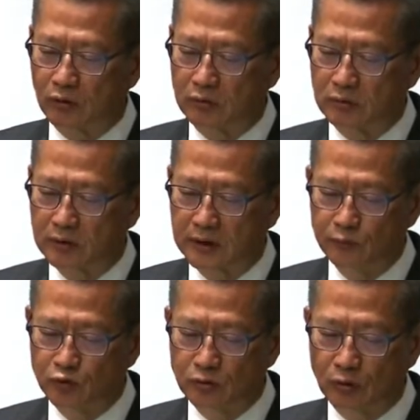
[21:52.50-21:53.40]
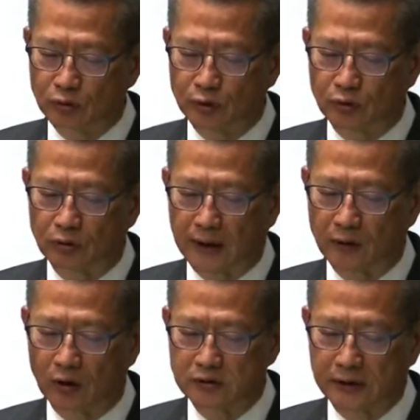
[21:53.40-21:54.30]
to, 8, to 18
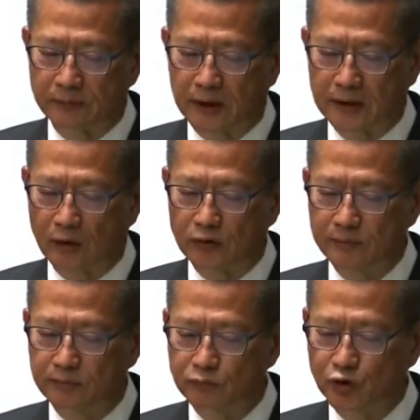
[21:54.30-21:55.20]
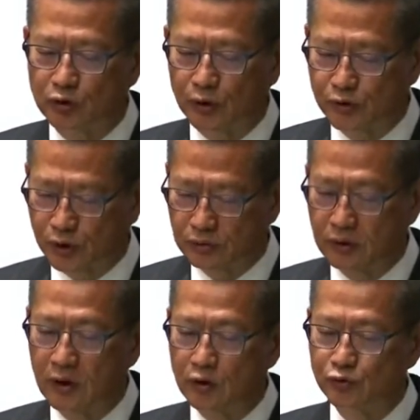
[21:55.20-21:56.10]
months. The Hong Kong Mortgage
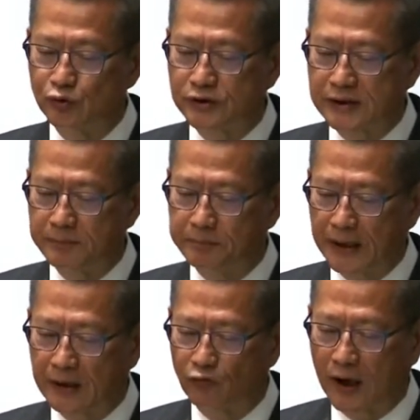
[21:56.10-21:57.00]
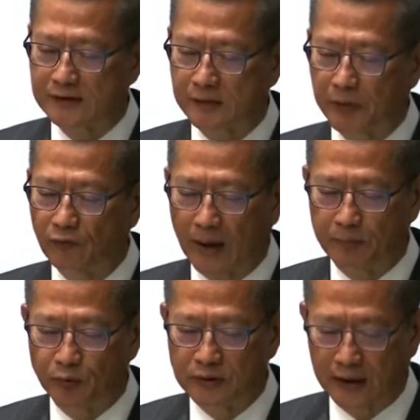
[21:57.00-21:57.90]
Corporation Insurance Limited will announce the
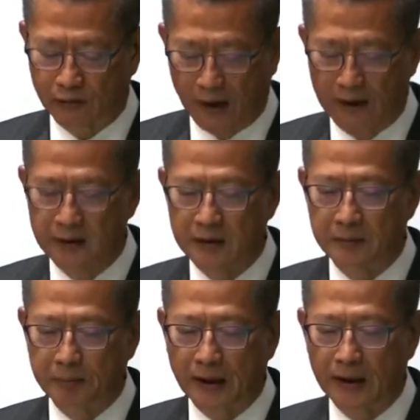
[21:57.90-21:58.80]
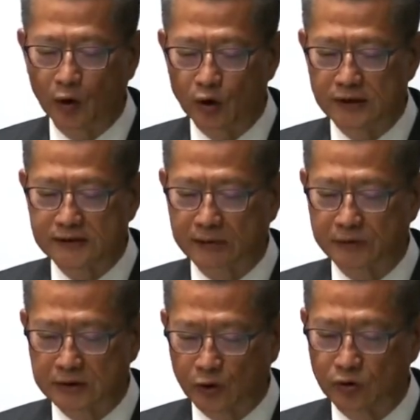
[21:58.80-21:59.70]
details later. Further
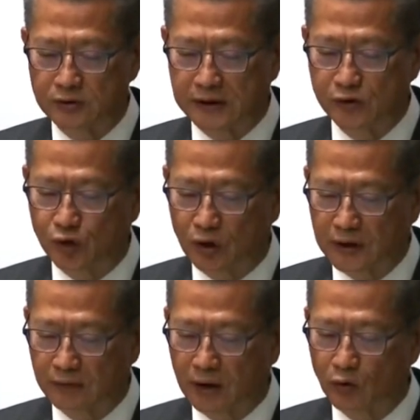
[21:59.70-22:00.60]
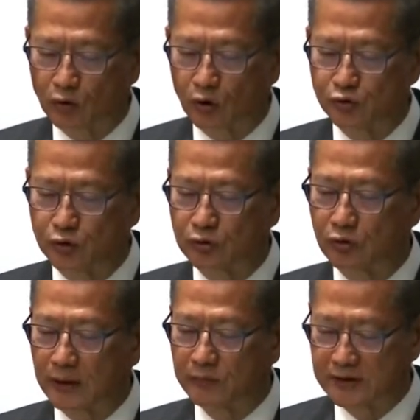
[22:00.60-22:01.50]
to the launch of the pre approved
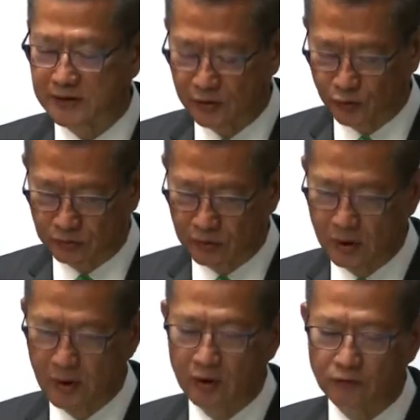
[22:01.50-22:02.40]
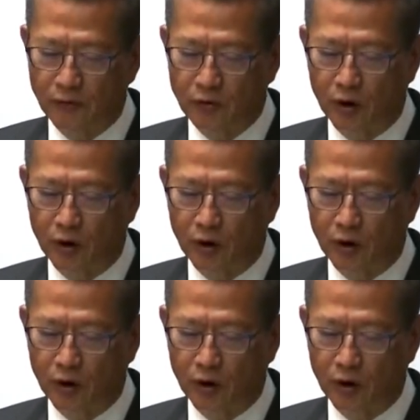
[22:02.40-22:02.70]
principal payment holiday